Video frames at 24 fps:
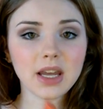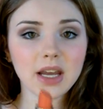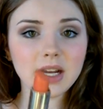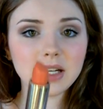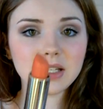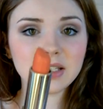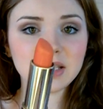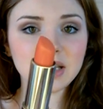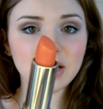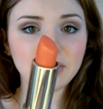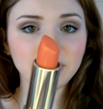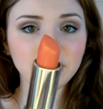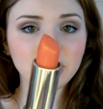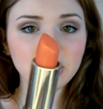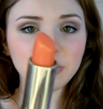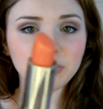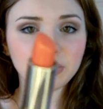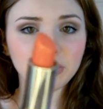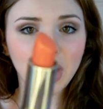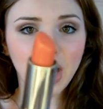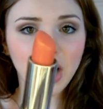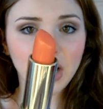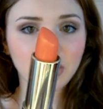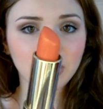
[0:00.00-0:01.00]
It's definitely
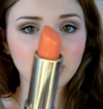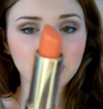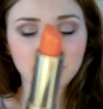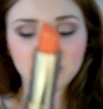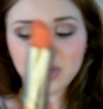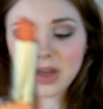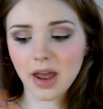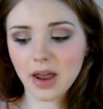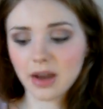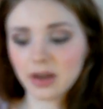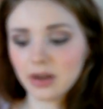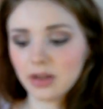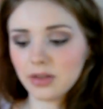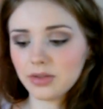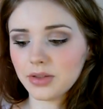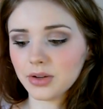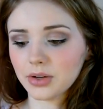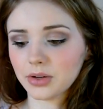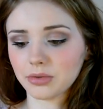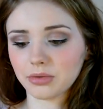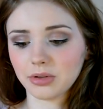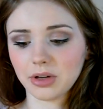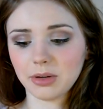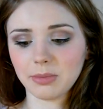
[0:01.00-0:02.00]
brighter than
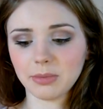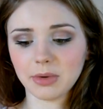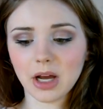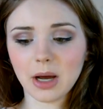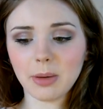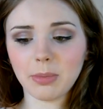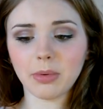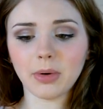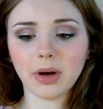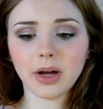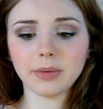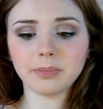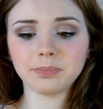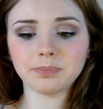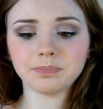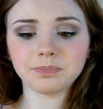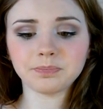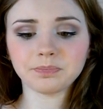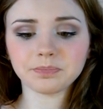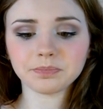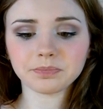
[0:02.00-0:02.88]
the cream cup one.